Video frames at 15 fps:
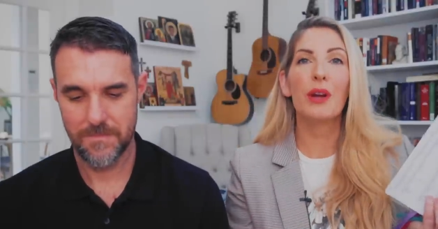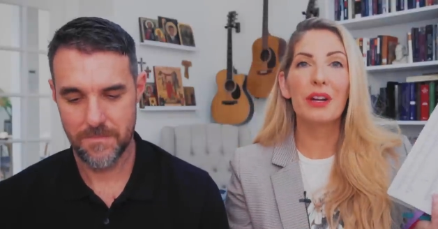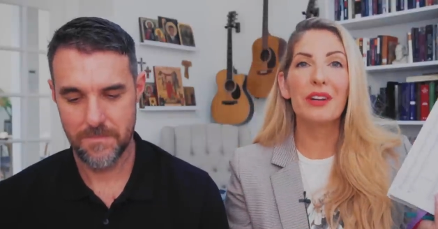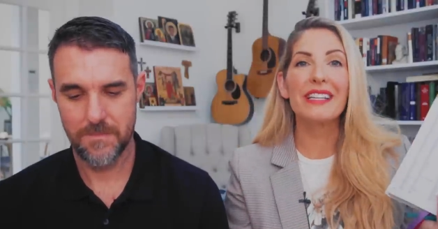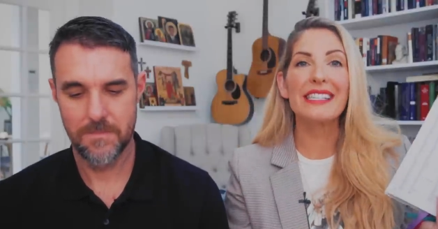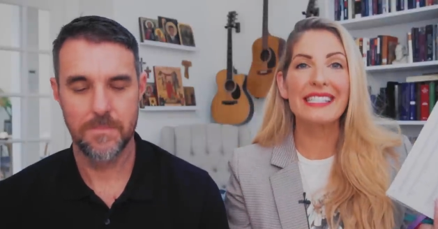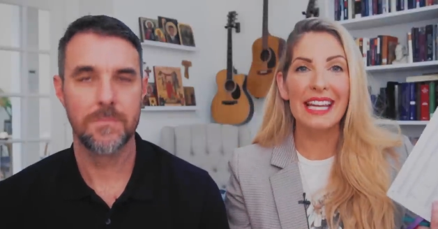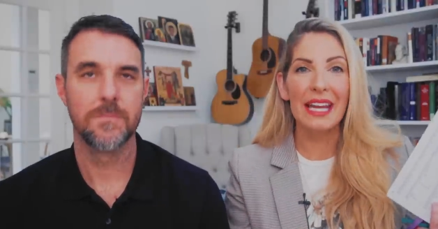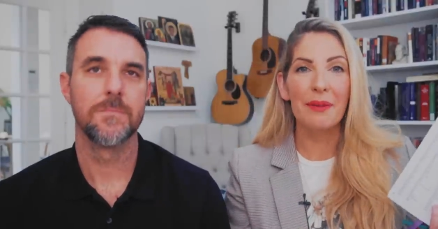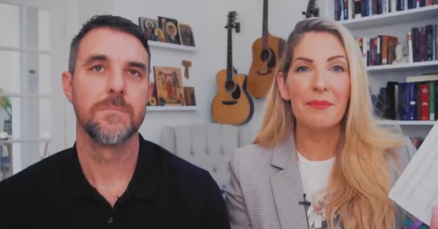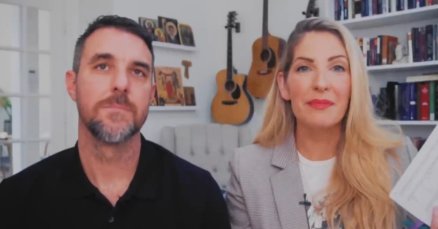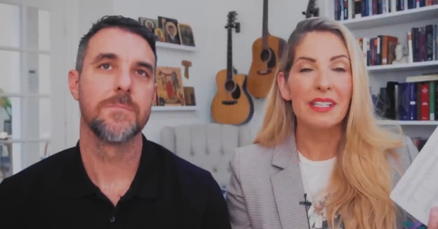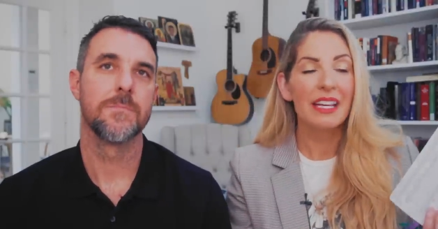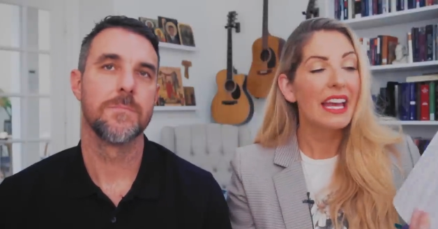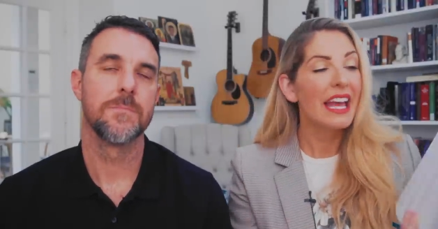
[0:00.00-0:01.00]
Speaker 1: where it is
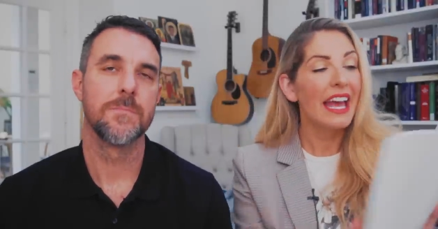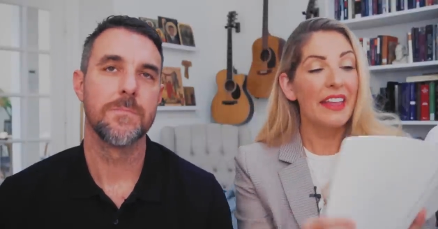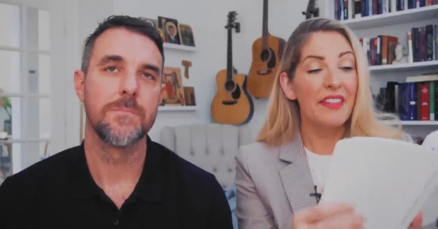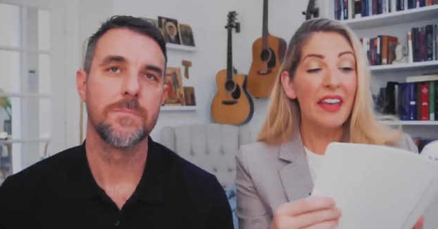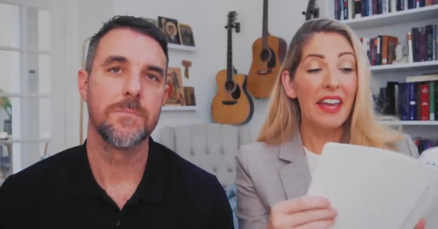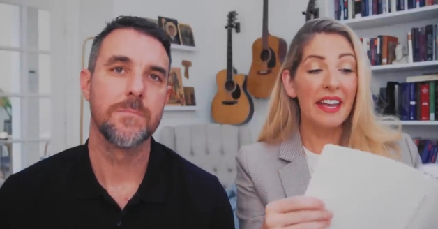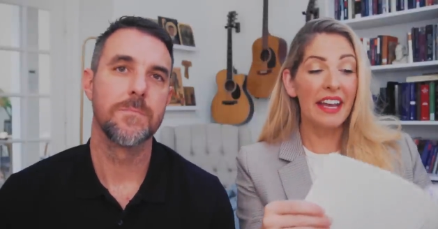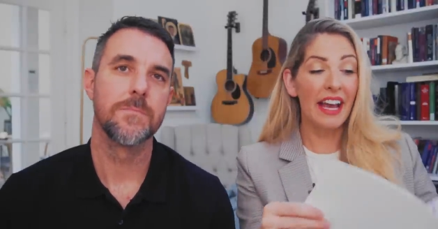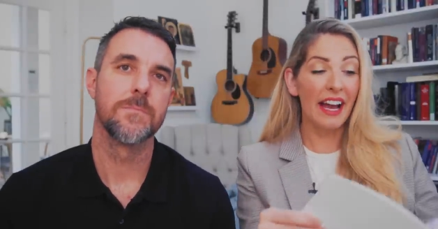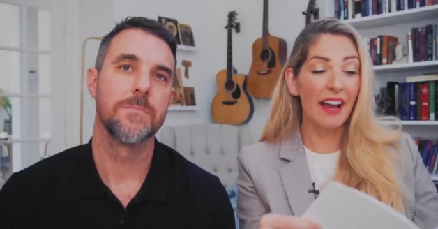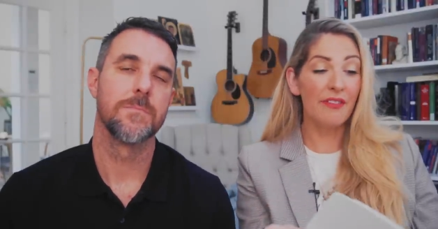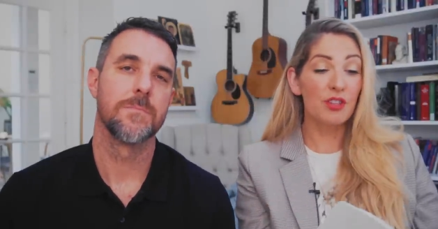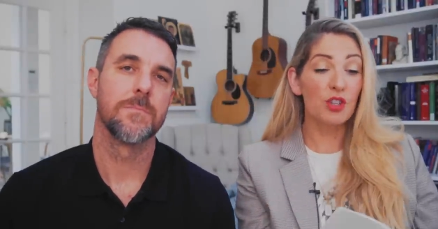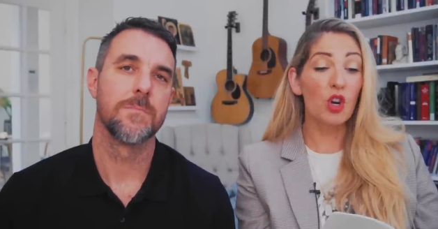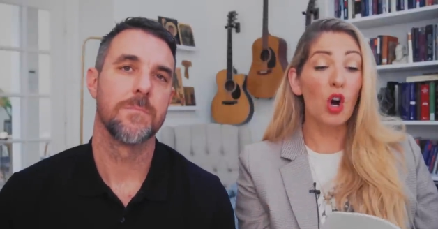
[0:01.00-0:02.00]
named. And then
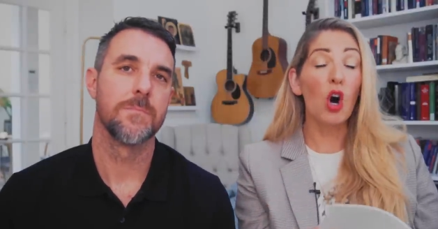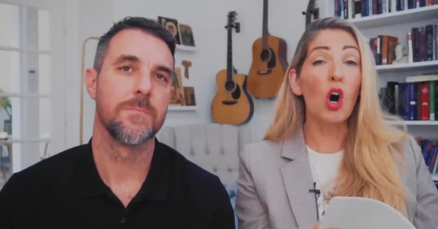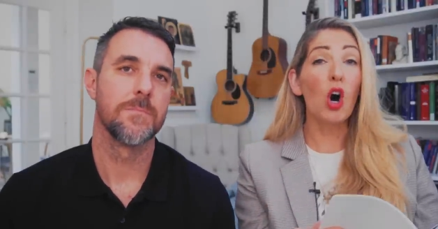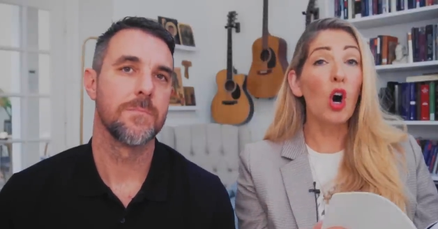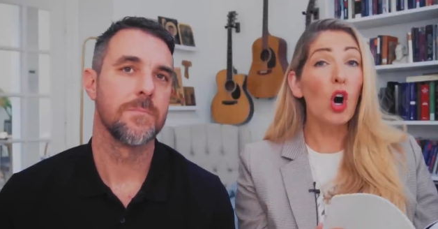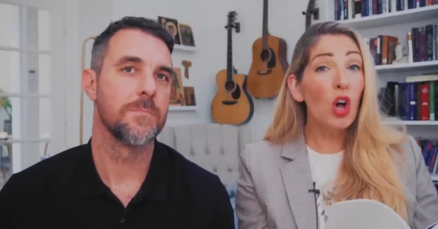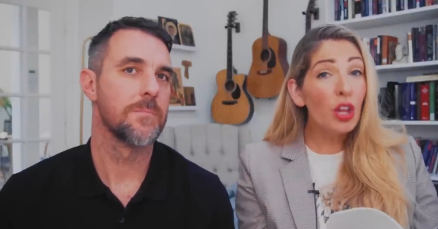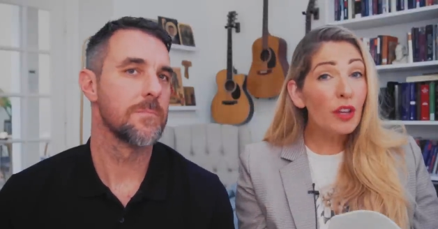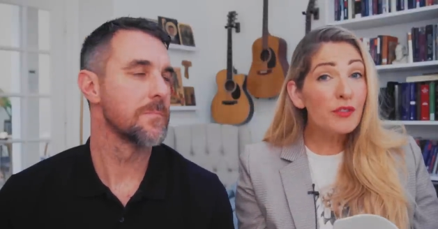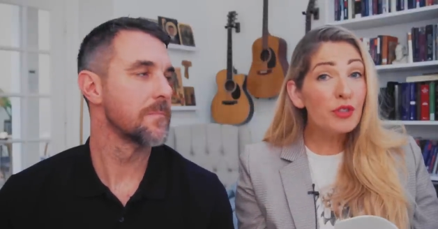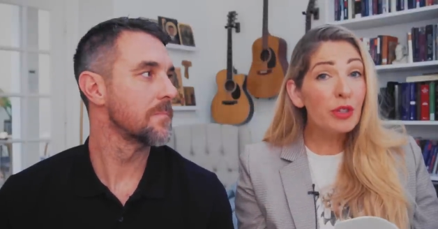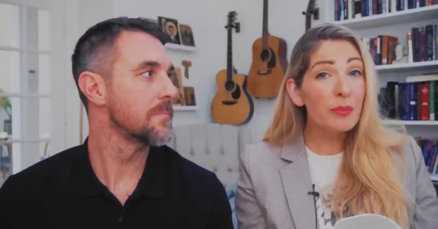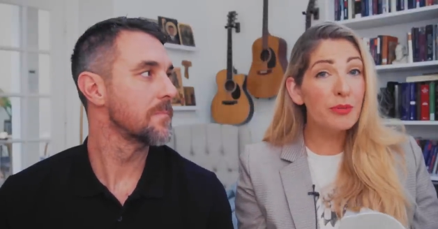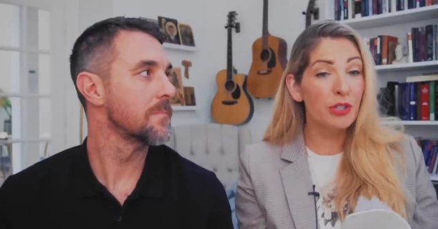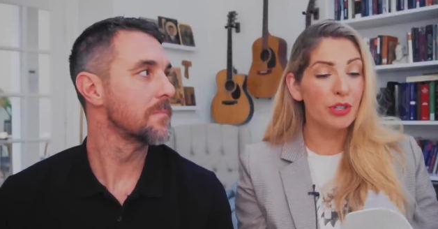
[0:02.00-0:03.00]
after all of
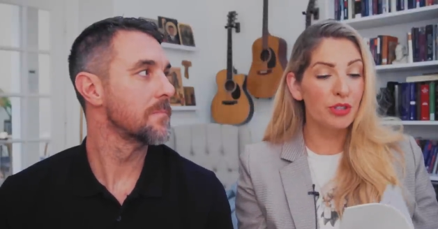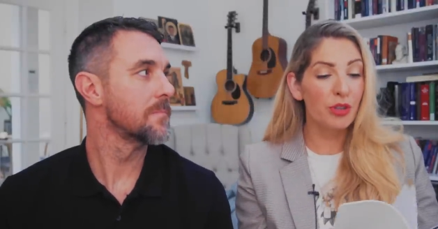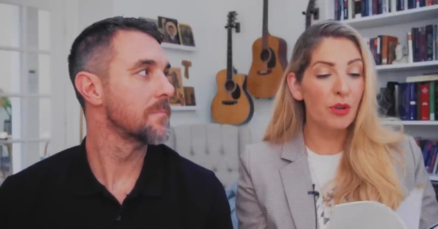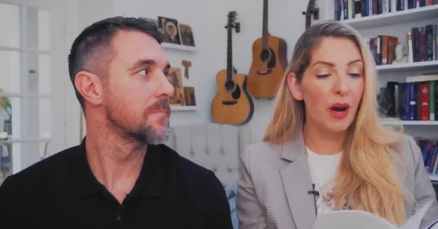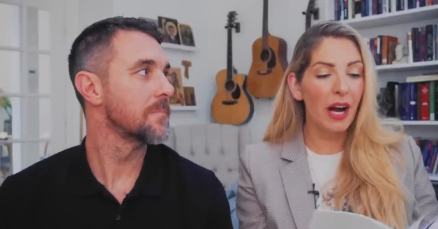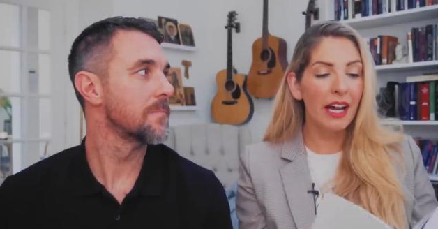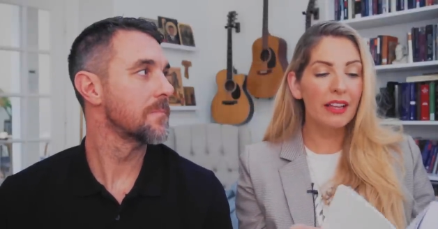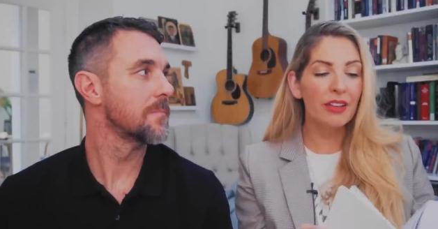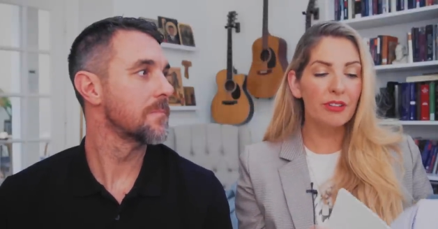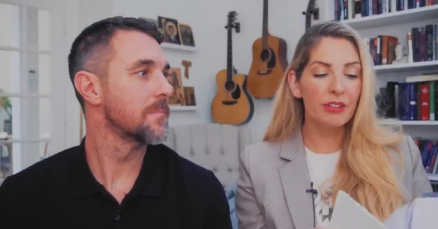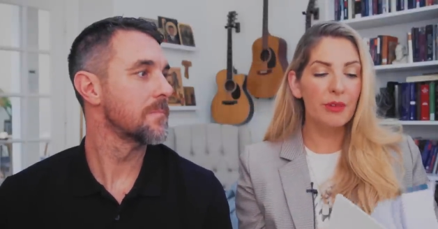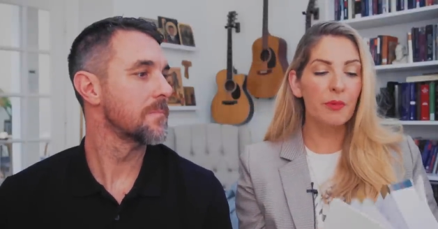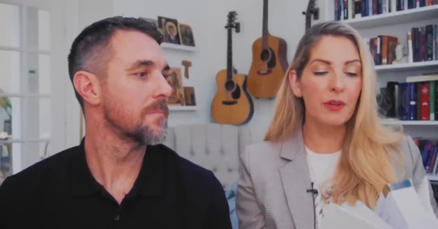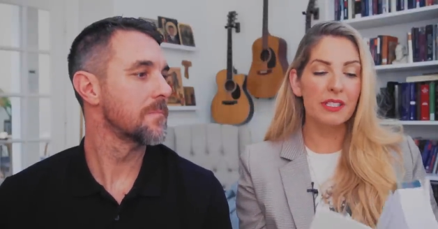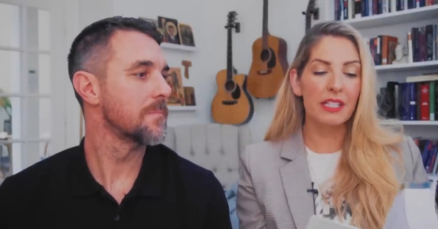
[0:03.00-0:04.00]
scripture, so I
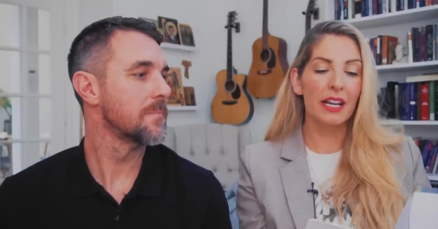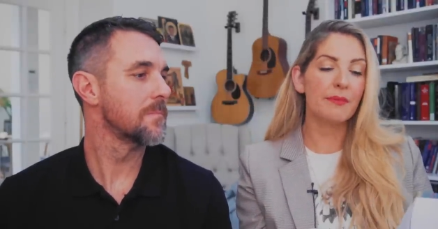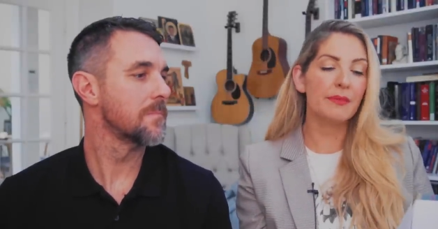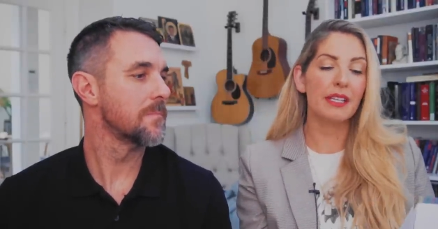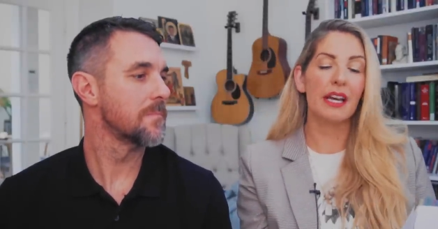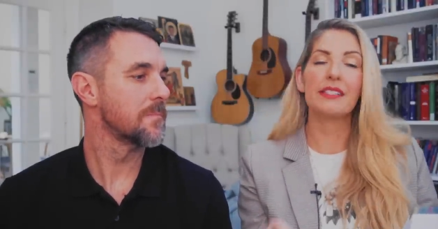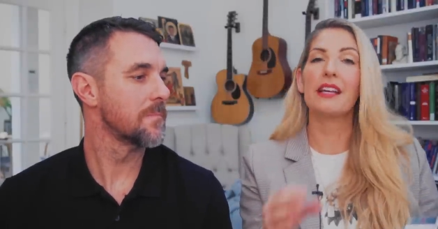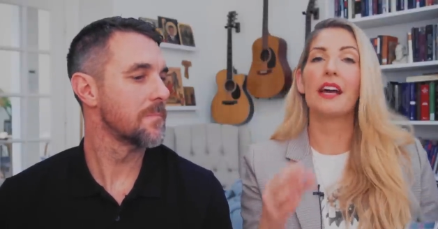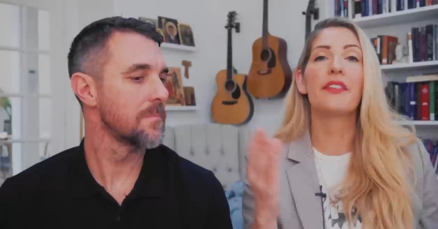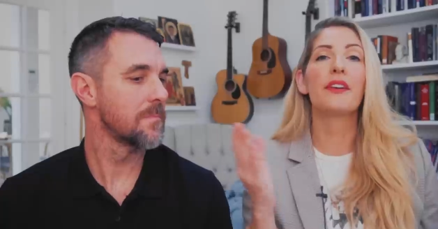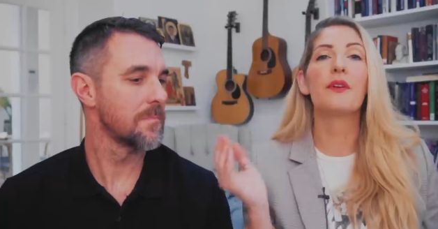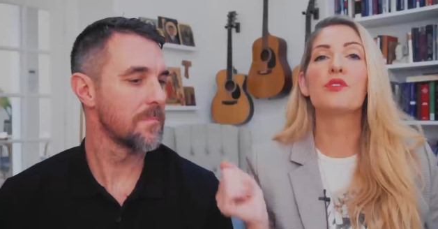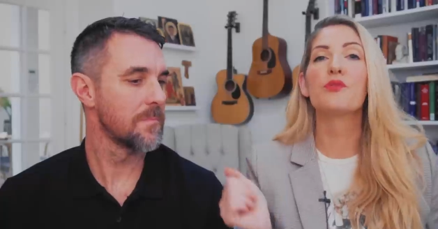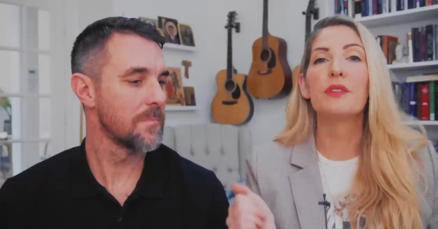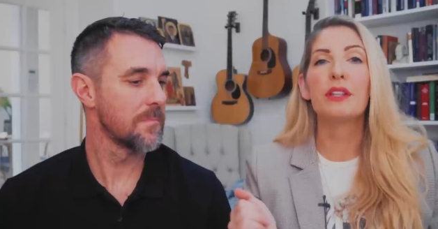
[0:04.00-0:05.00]
literally one time sat down, I think
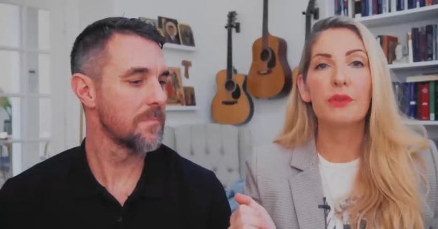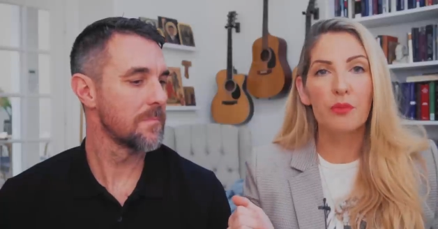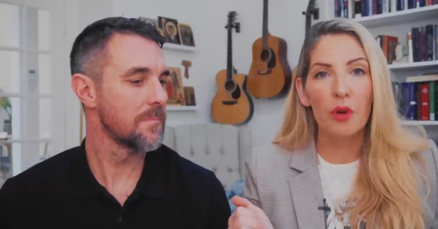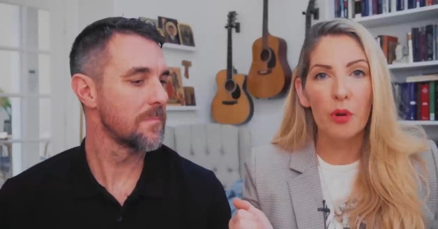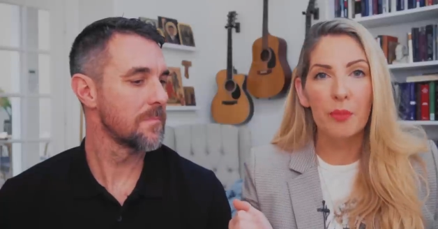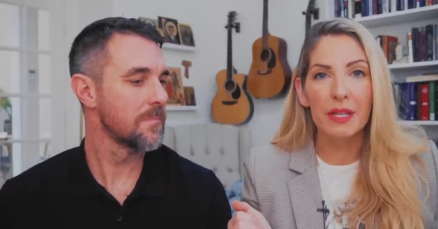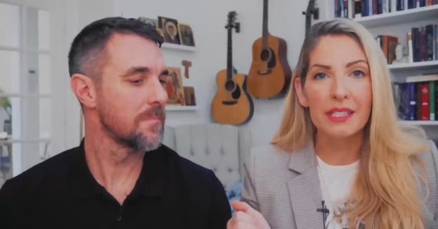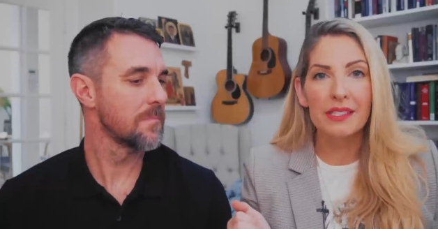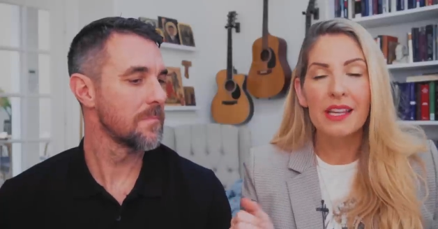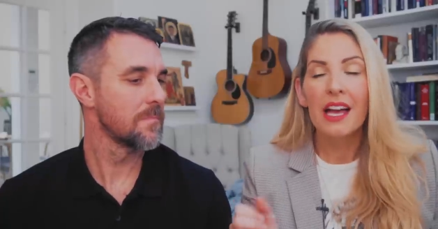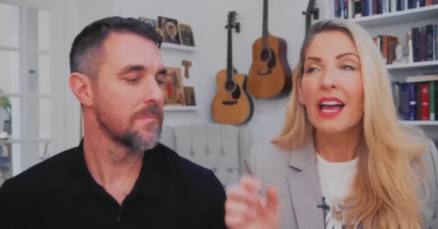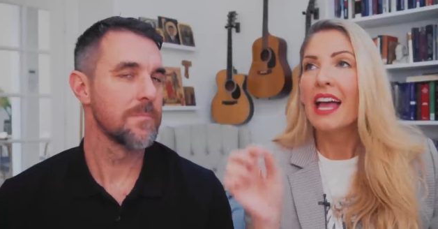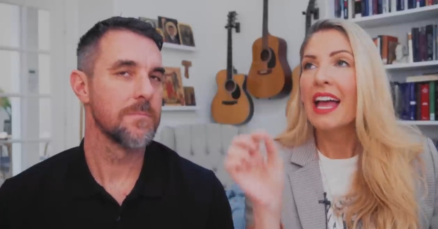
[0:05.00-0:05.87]
I was reading Romans,